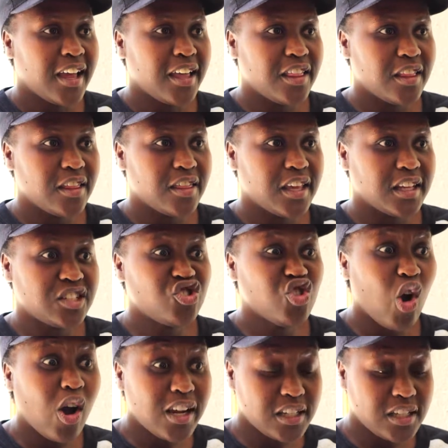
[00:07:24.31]
And the
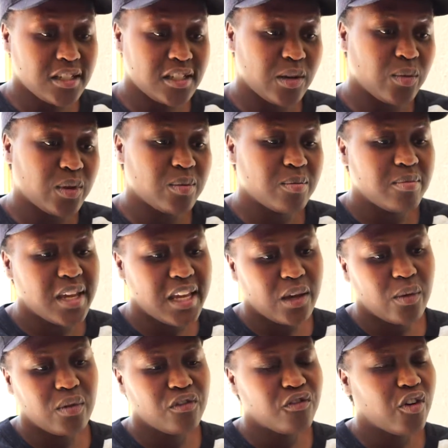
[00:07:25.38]
choices they will
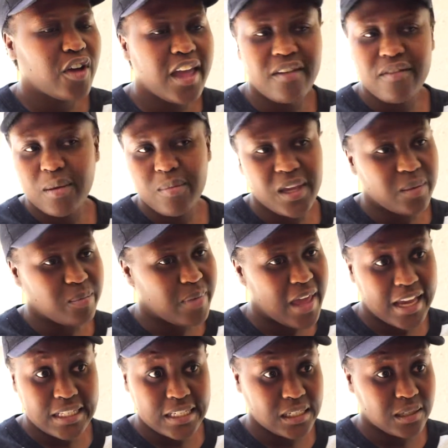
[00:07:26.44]
make will forever be
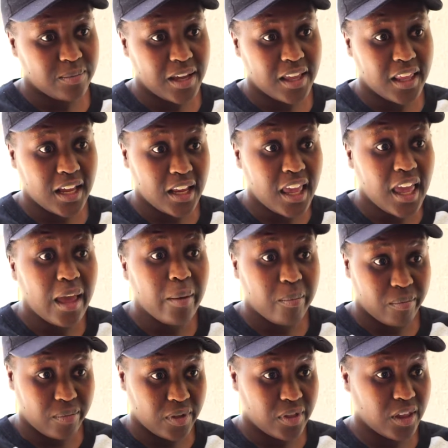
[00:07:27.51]
impacted by that
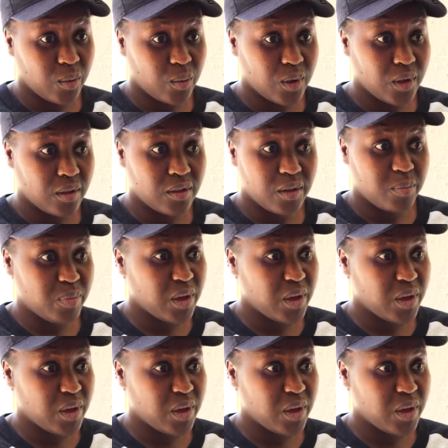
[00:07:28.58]
camp. They will, the